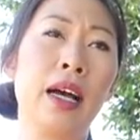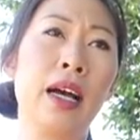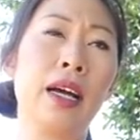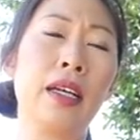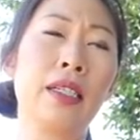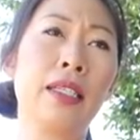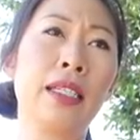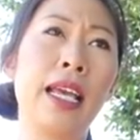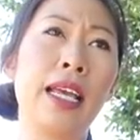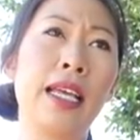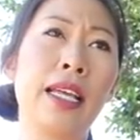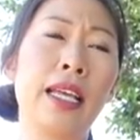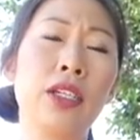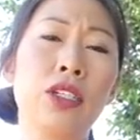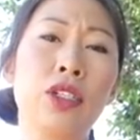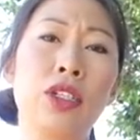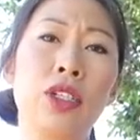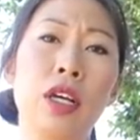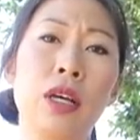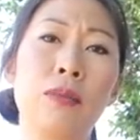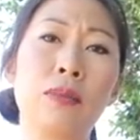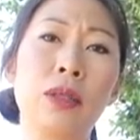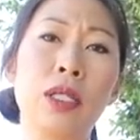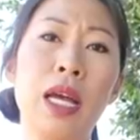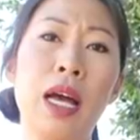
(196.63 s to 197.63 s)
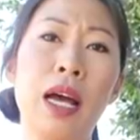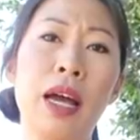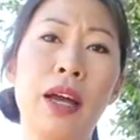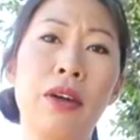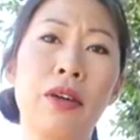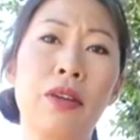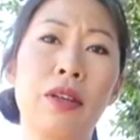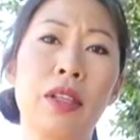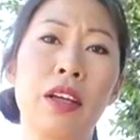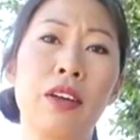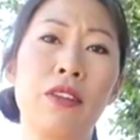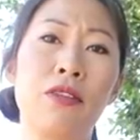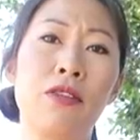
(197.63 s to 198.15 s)
taking jumps
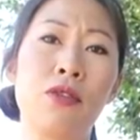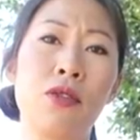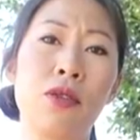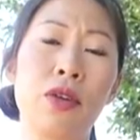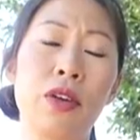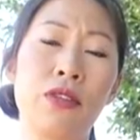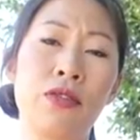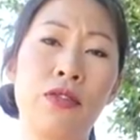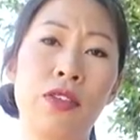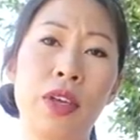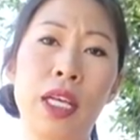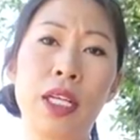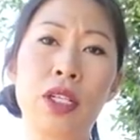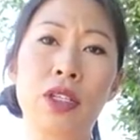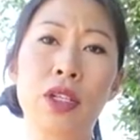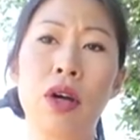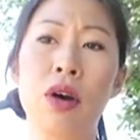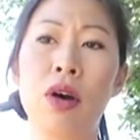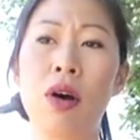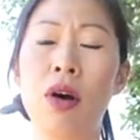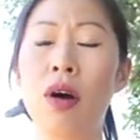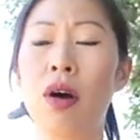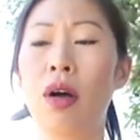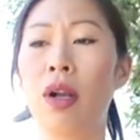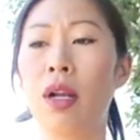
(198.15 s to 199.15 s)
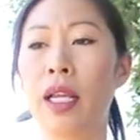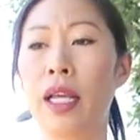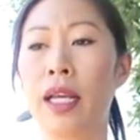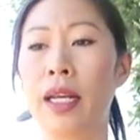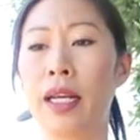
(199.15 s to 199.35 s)
higher than 4 feet tall,